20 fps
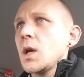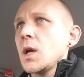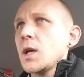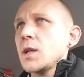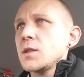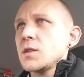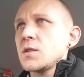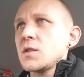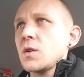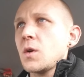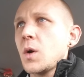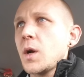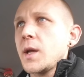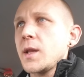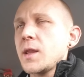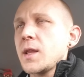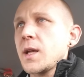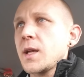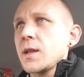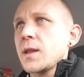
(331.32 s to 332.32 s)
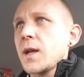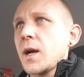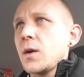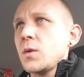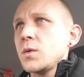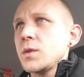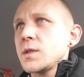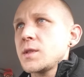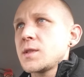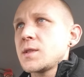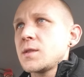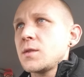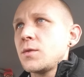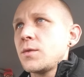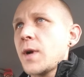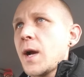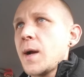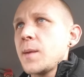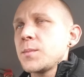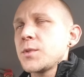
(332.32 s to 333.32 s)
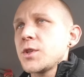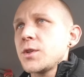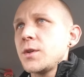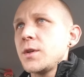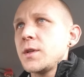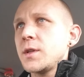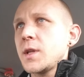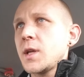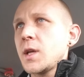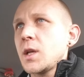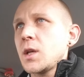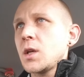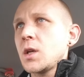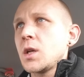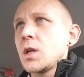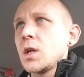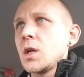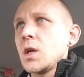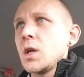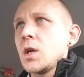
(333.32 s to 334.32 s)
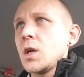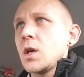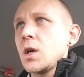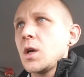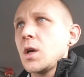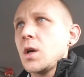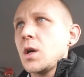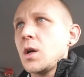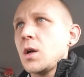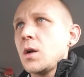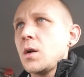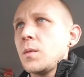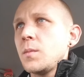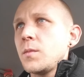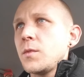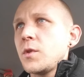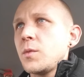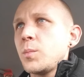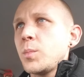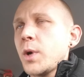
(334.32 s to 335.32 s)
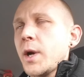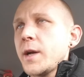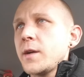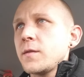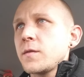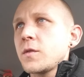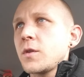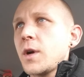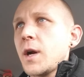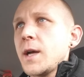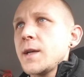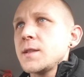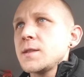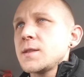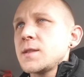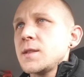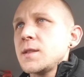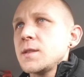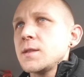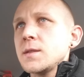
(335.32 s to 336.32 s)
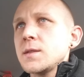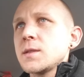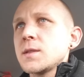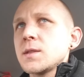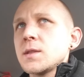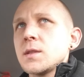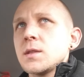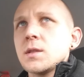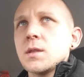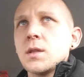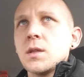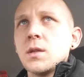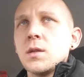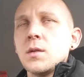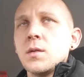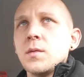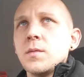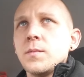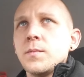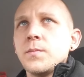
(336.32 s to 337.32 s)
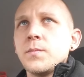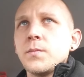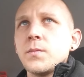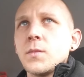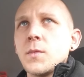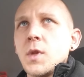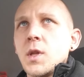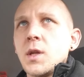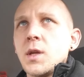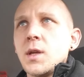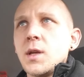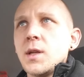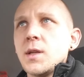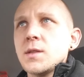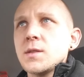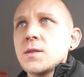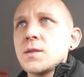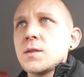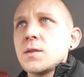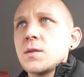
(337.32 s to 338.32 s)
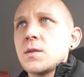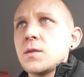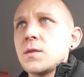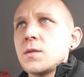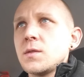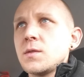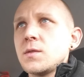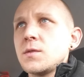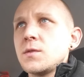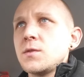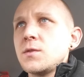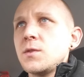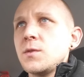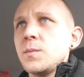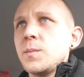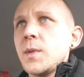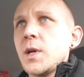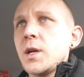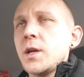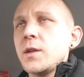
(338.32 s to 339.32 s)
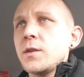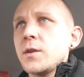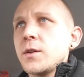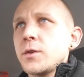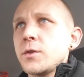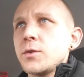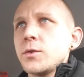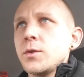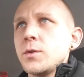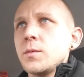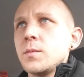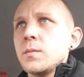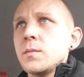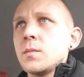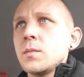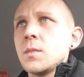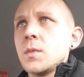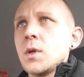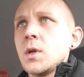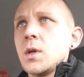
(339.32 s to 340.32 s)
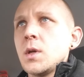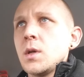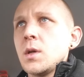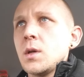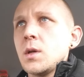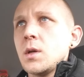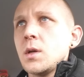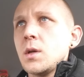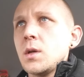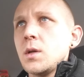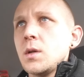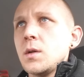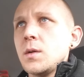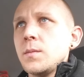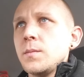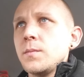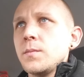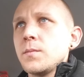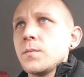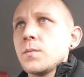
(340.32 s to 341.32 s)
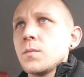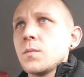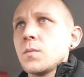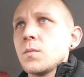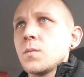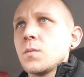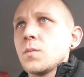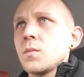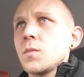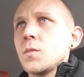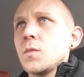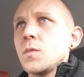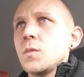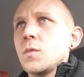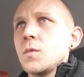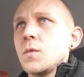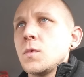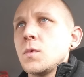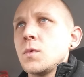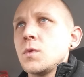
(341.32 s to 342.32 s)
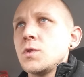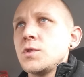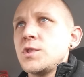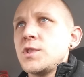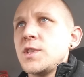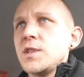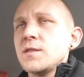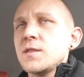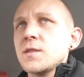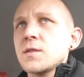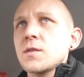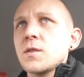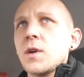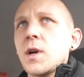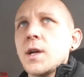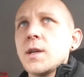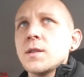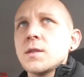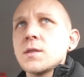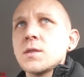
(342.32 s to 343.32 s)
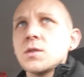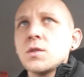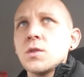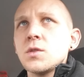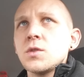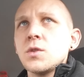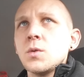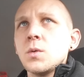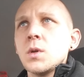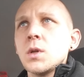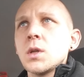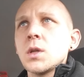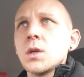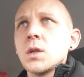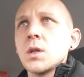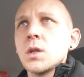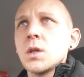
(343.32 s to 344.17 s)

And so I think that was the rapture and then um, the bride of Christ is um, getting to marry their groom, um, Jesus Christ, Yeshua,